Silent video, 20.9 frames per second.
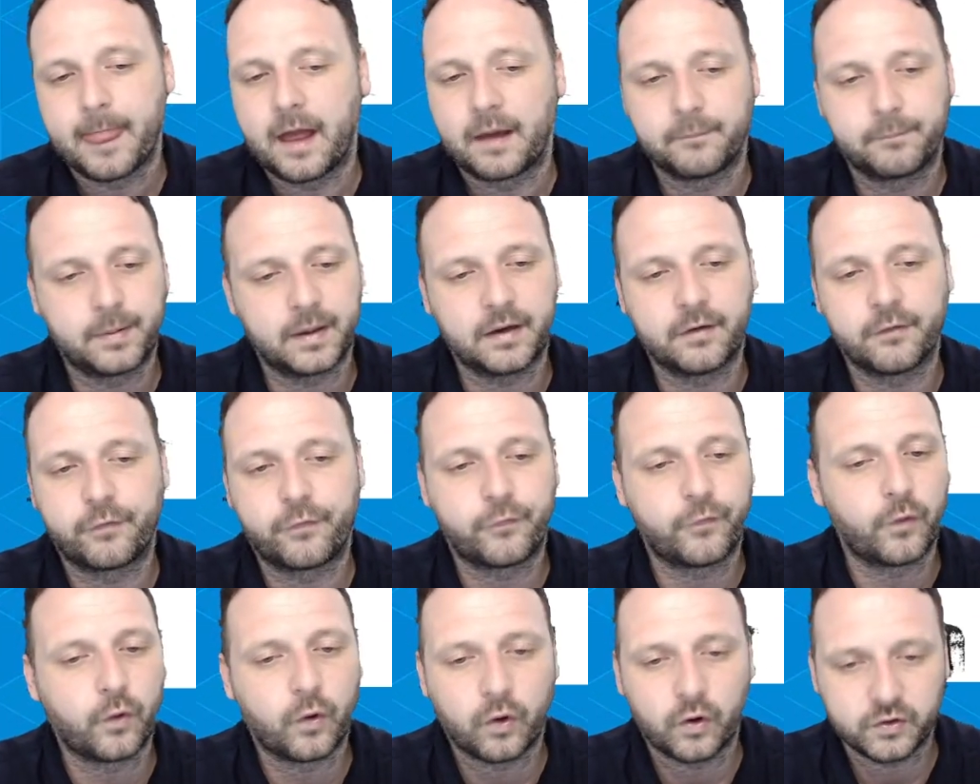being
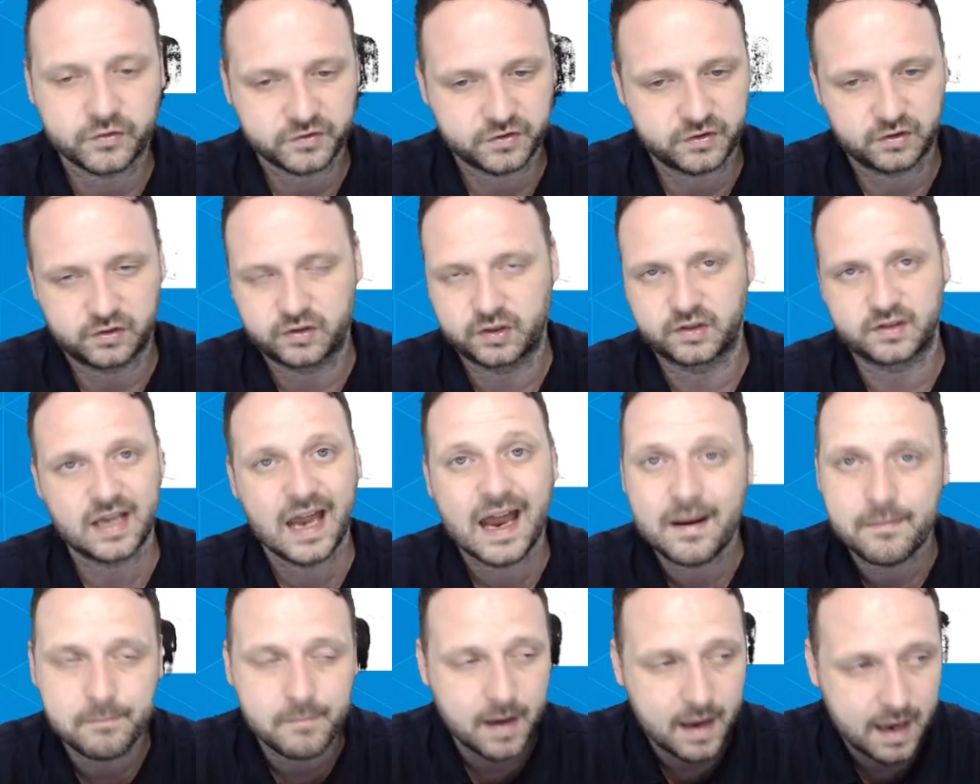forced to
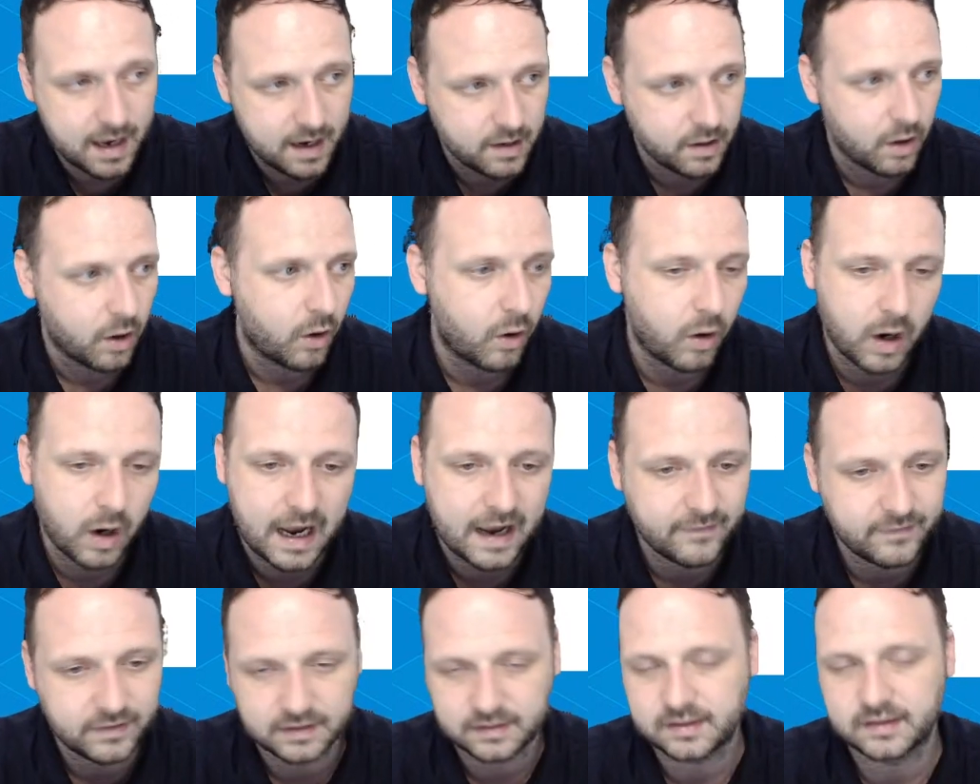10 men or
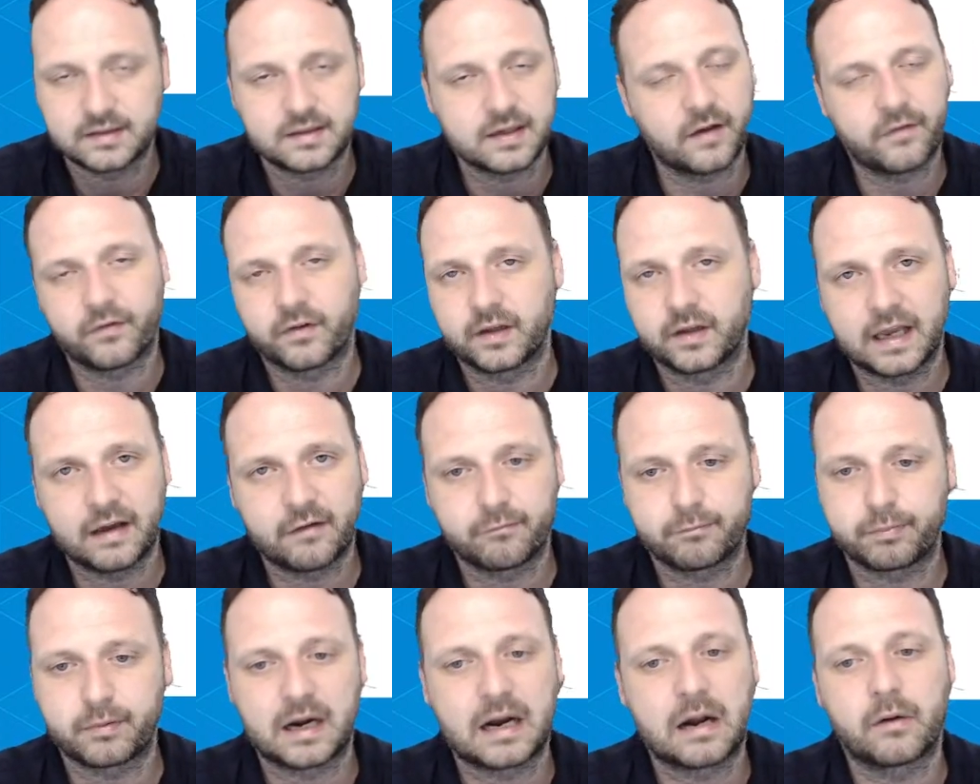having to definitely have
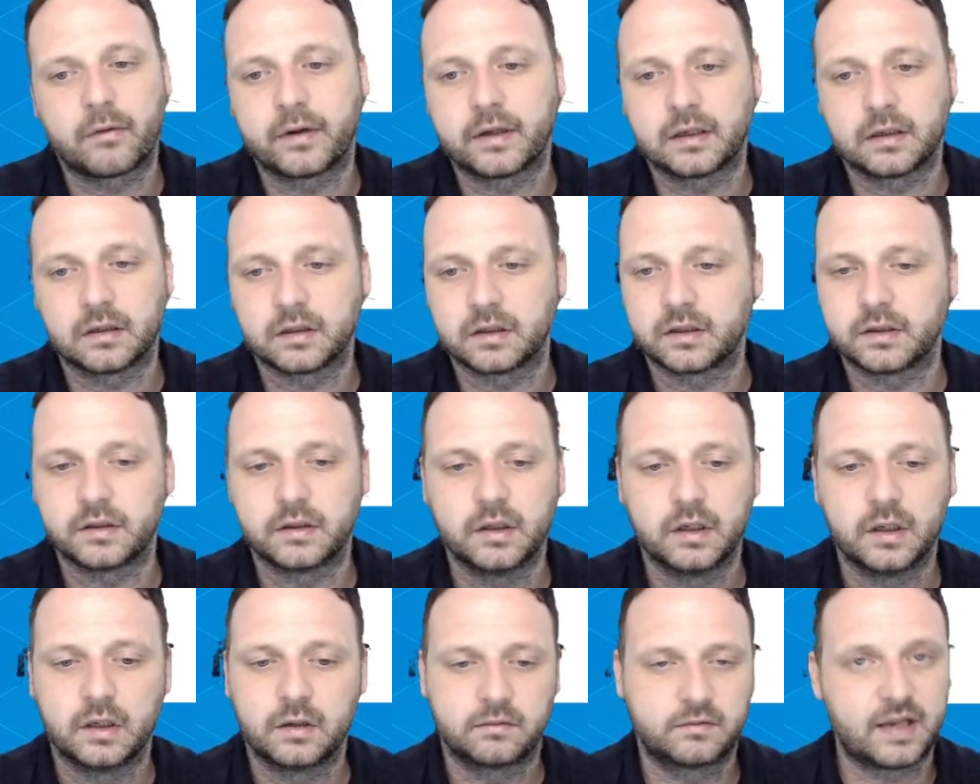Brownhill and
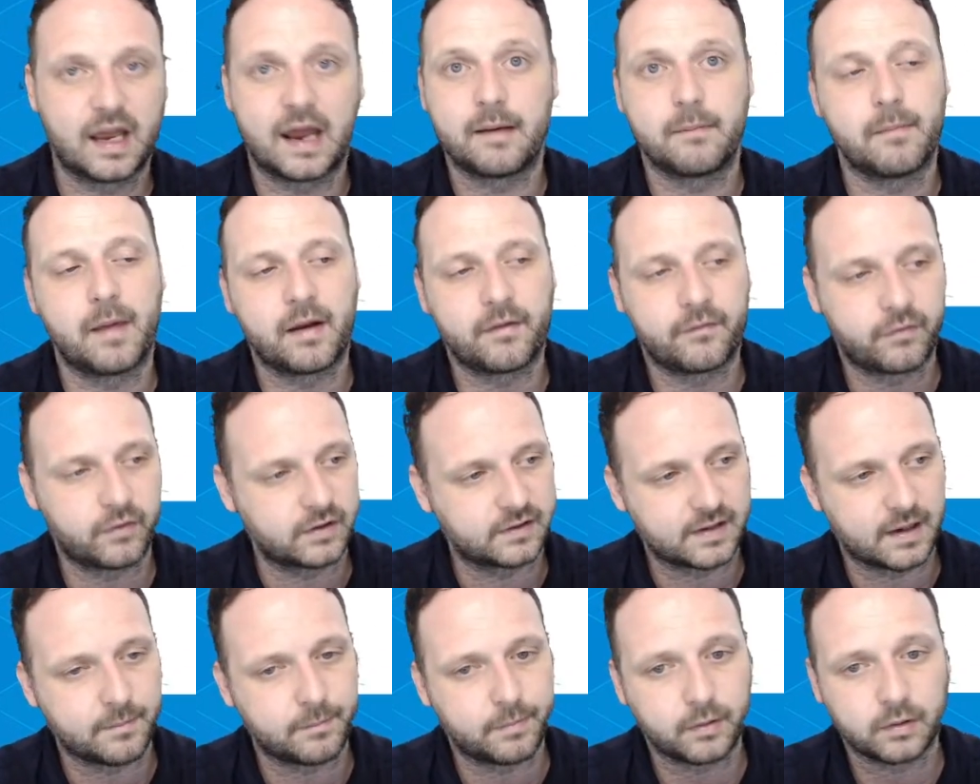10 men, for
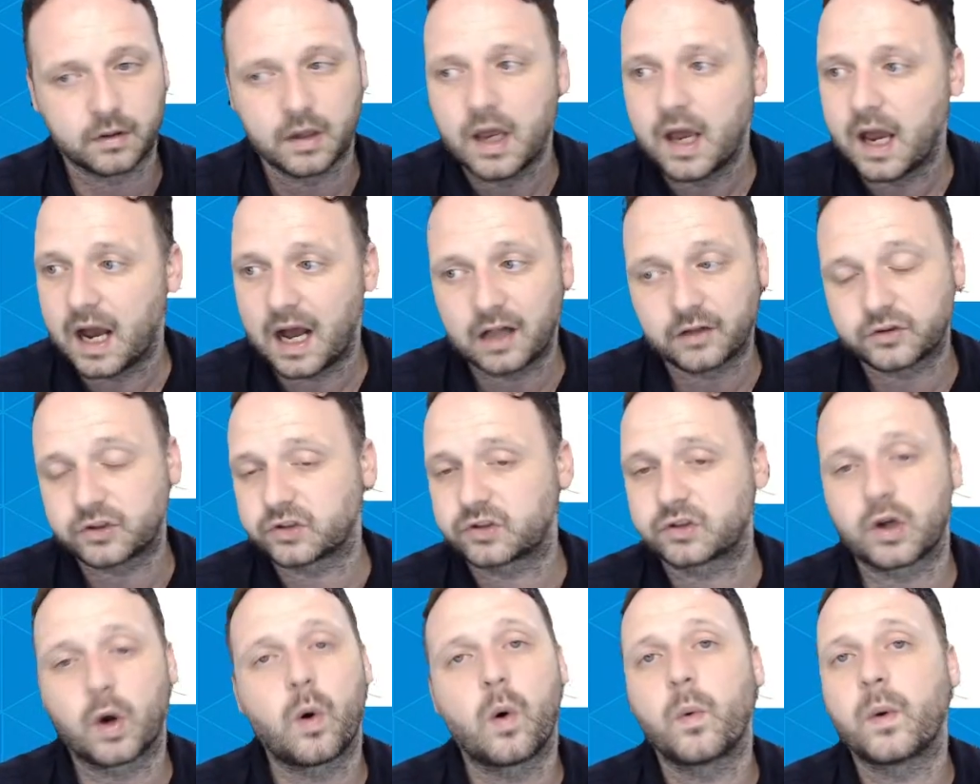example, I'll just
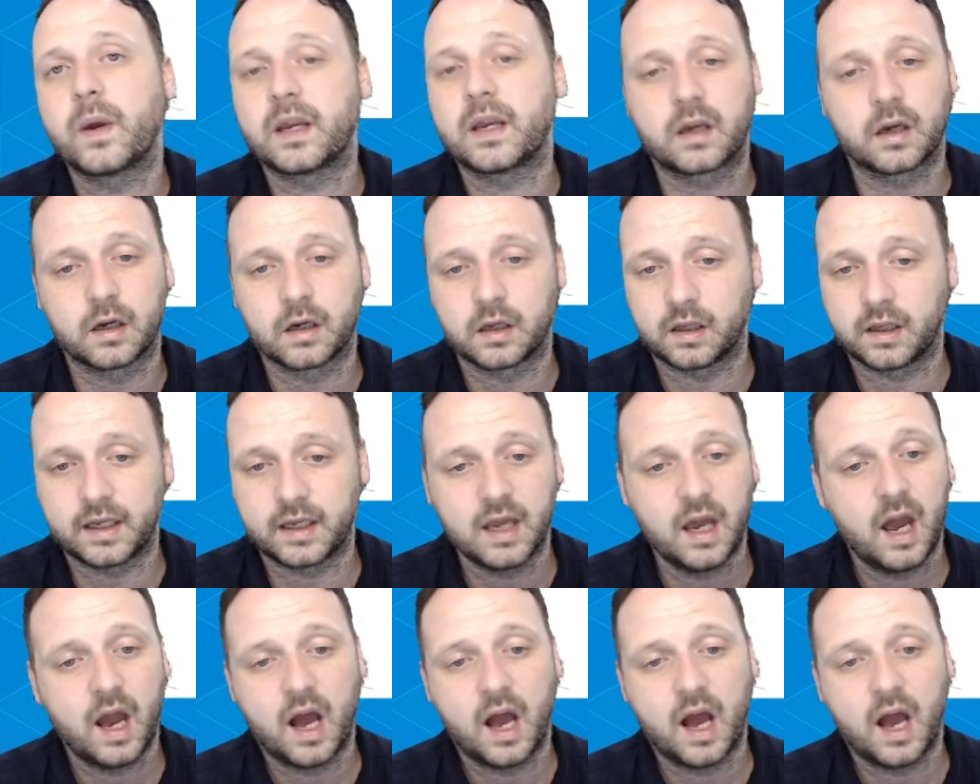go a week early.